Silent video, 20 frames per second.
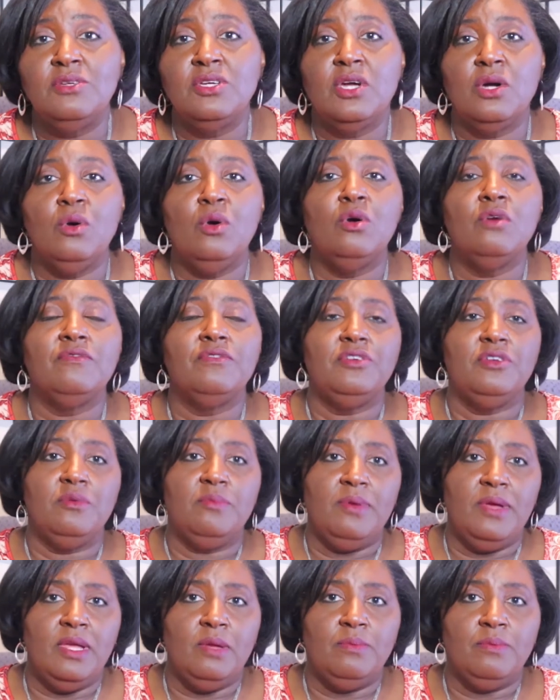to go over
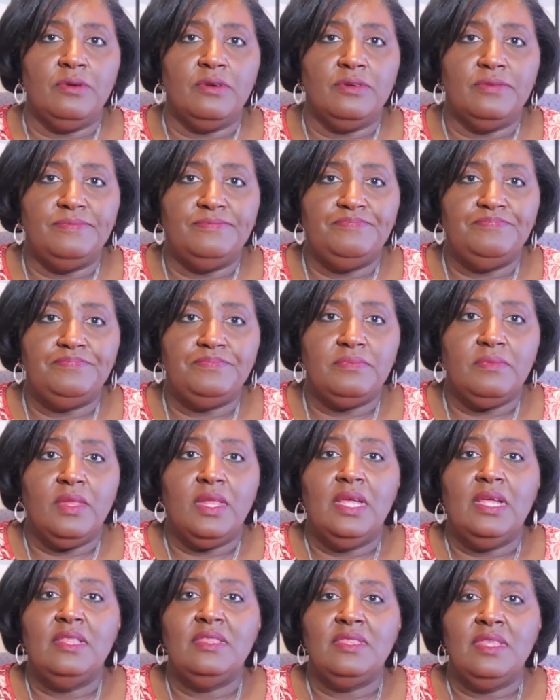your paper.
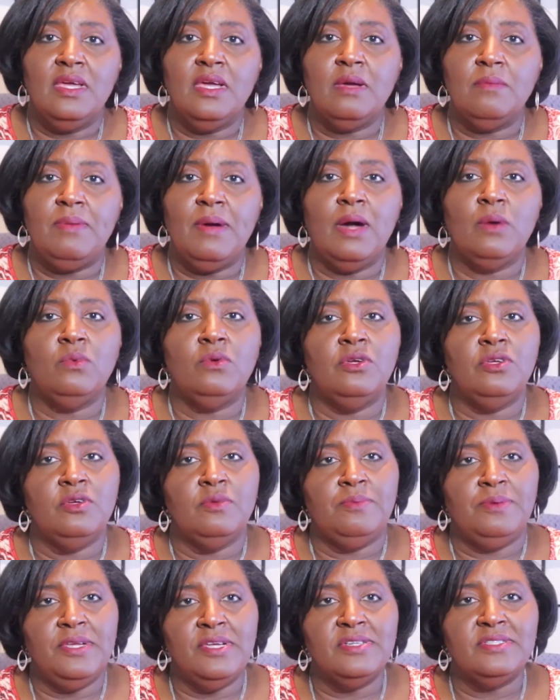Think about what your
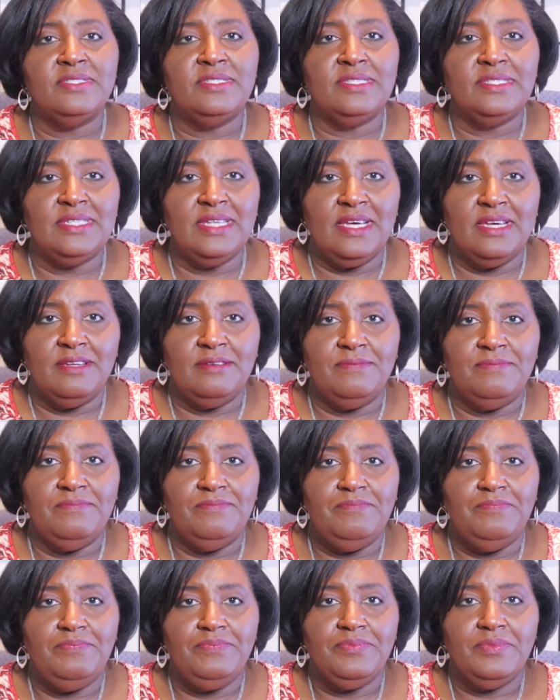peers said.
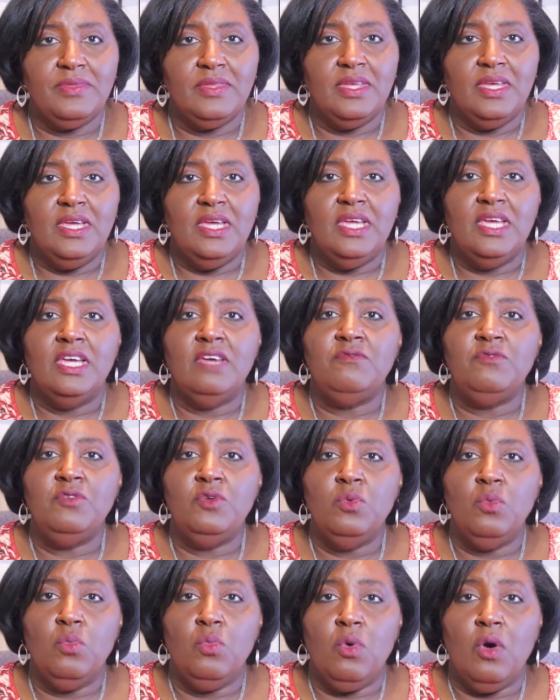If
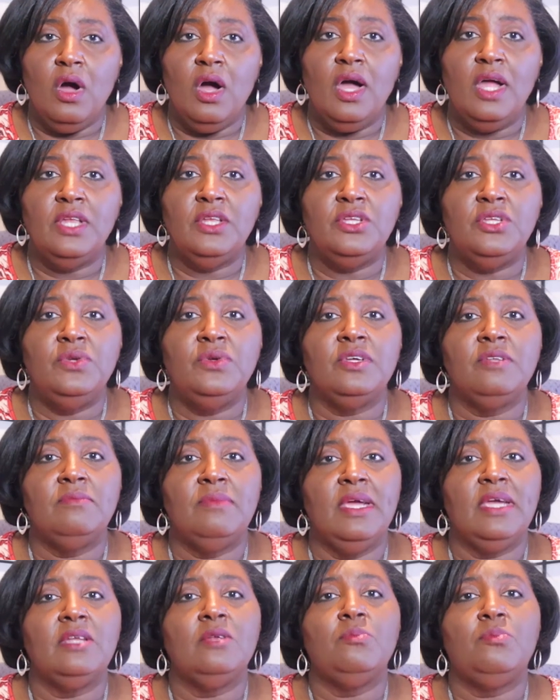you want, you can
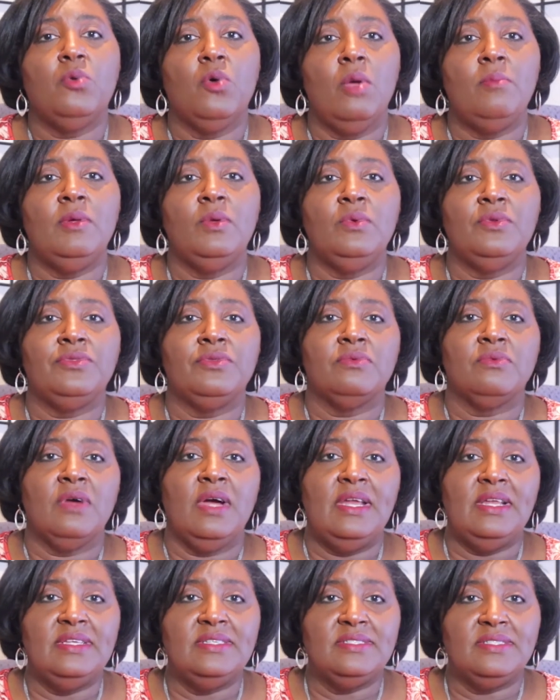make an appointment with the
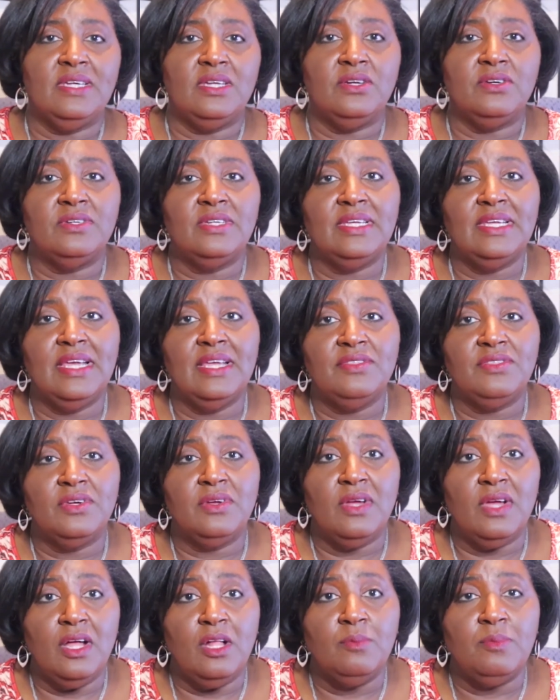Writing Center to get
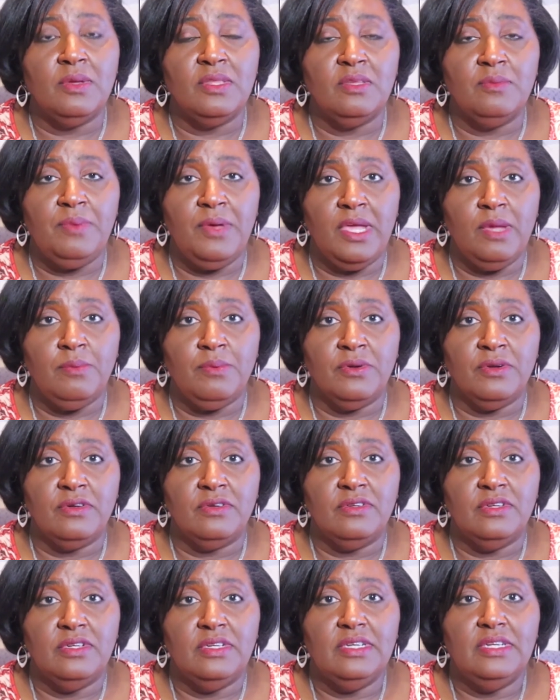their help on the paper.
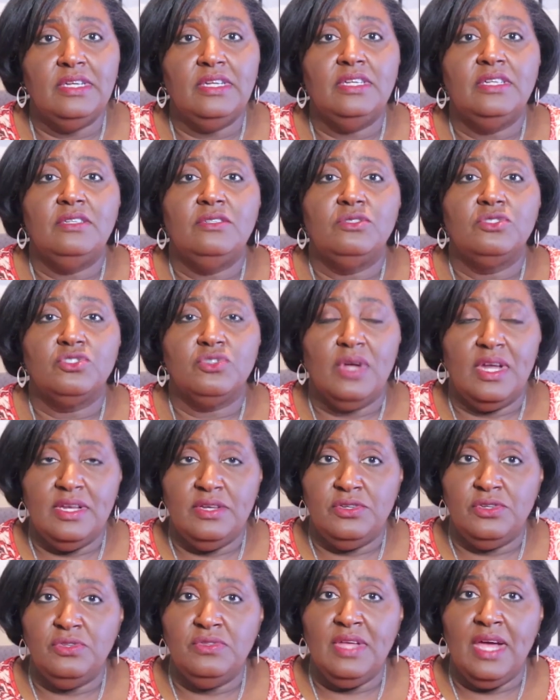Try
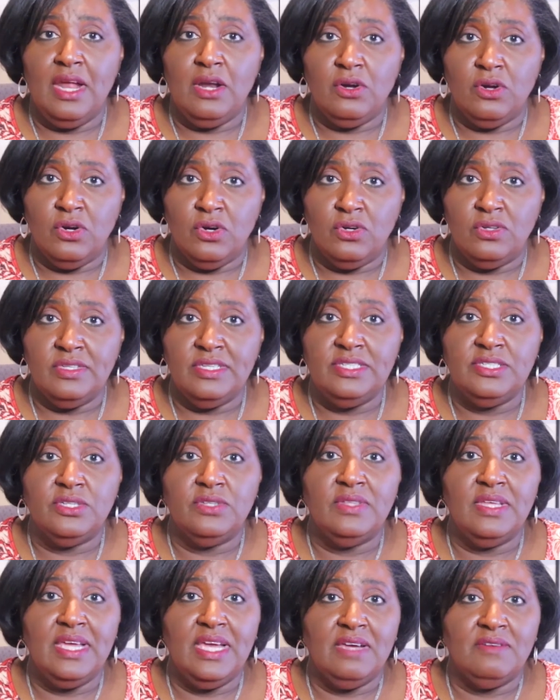to do that early so
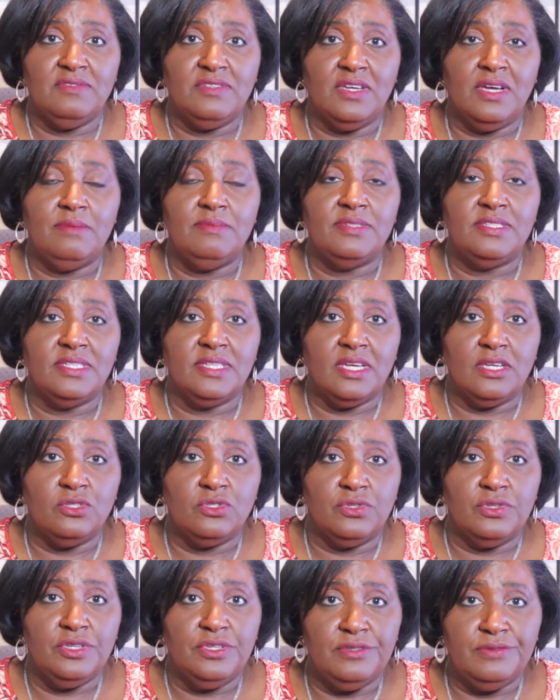they have time to
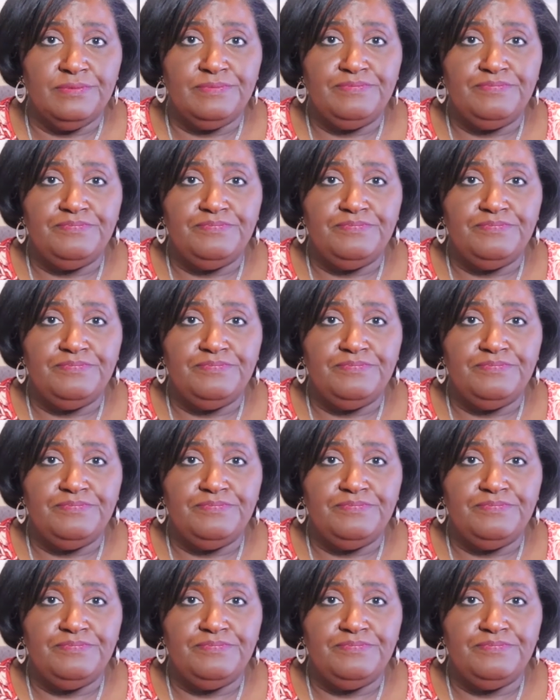schedule you.